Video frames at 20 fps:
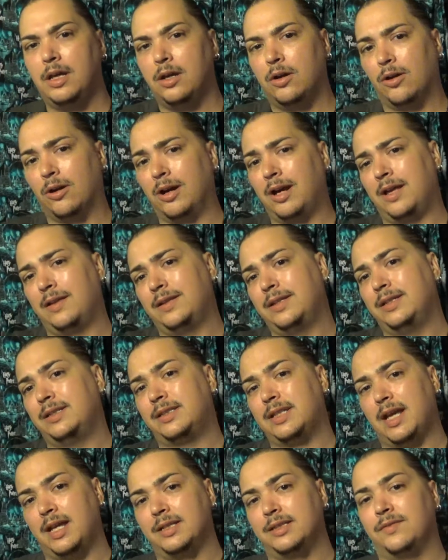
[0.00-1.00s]
or at least
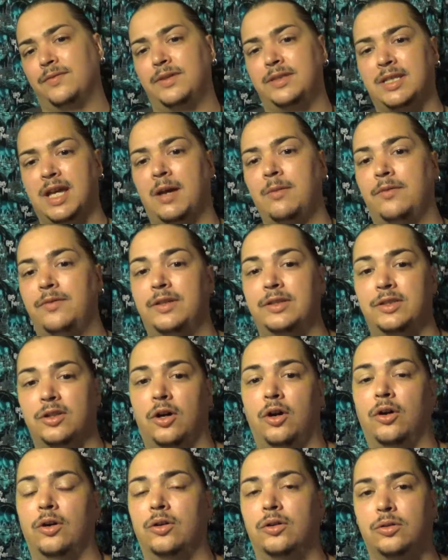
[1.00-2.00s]
as of the time of this
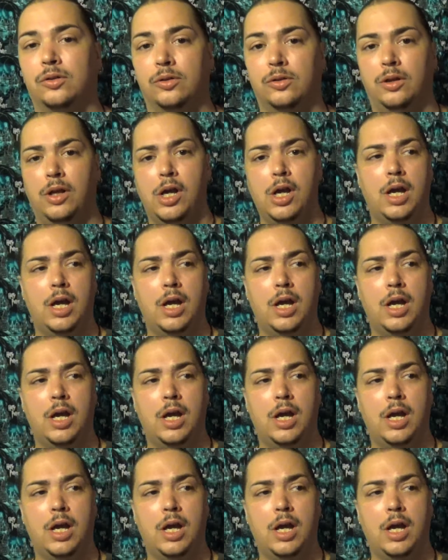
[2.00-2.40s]
article.